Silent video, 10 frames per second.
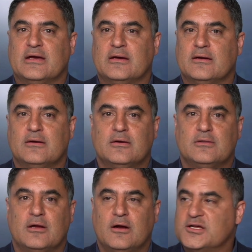
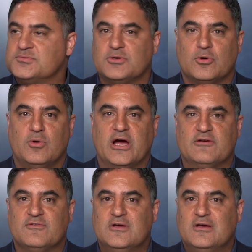their husband or
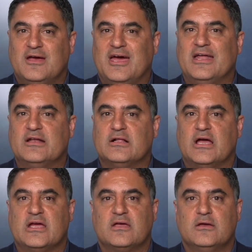wife and they're
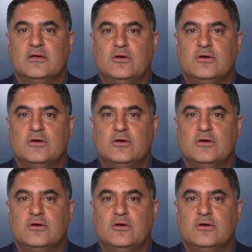like,